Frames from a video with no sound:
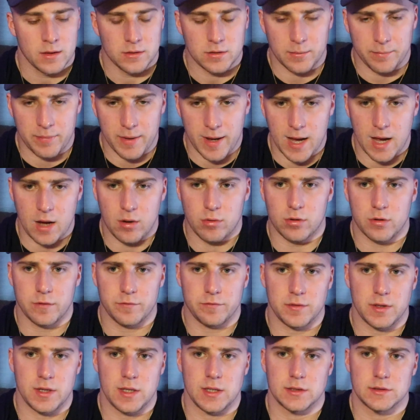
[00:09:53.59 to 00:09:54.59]
The power
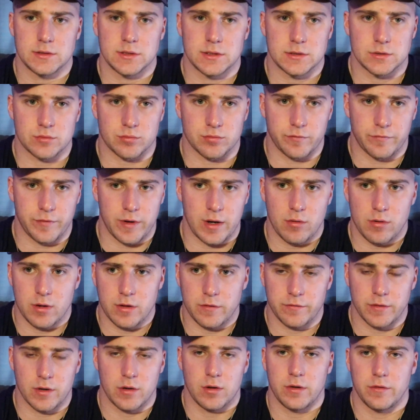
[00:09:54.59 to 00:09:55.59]
of things is
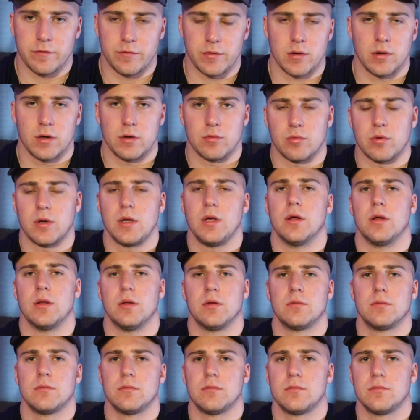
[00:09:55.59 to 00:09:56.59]
very, very, very
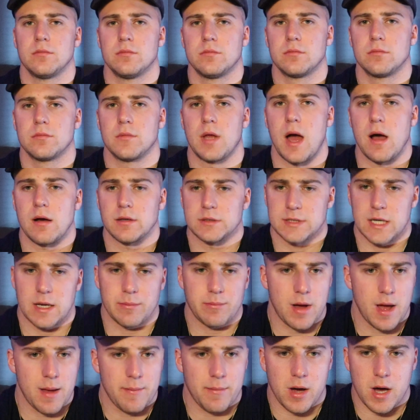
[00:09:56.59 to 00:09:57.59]
real. I was
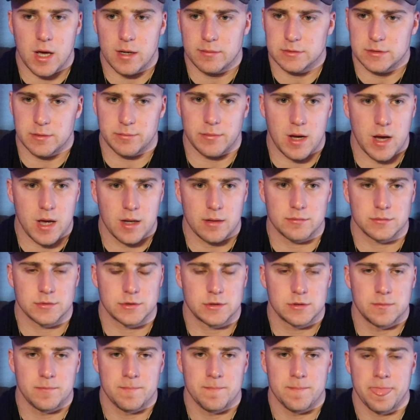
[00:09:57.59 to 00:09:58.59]
at my bottoms of
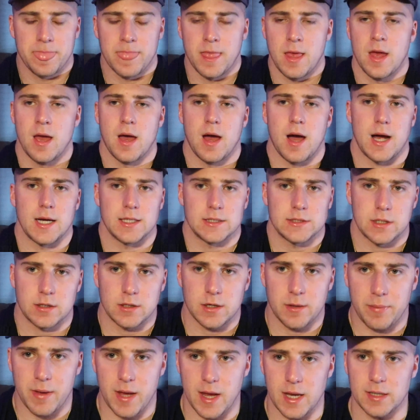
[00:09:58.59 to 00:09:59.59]
bottoms. I
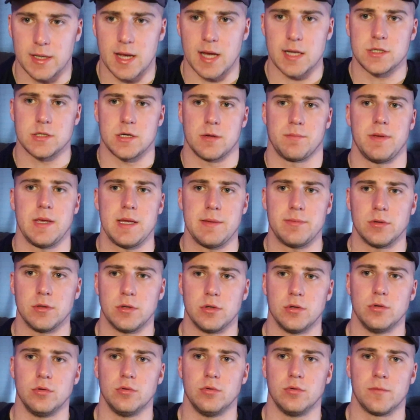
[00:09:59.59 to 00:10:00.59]
started to pay attention to people
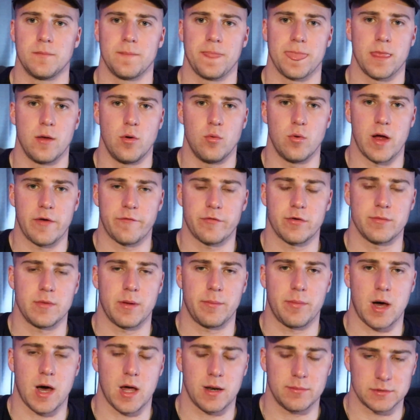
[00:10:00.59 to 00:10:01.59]
who, who went from
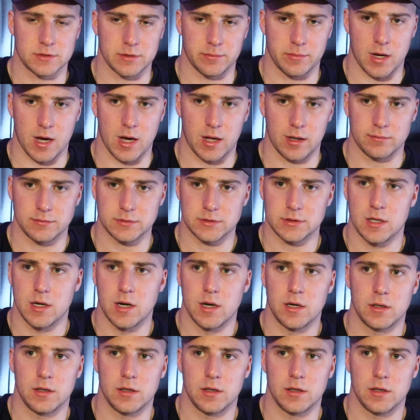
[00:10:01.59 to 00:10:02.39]
the bottoms of bottoms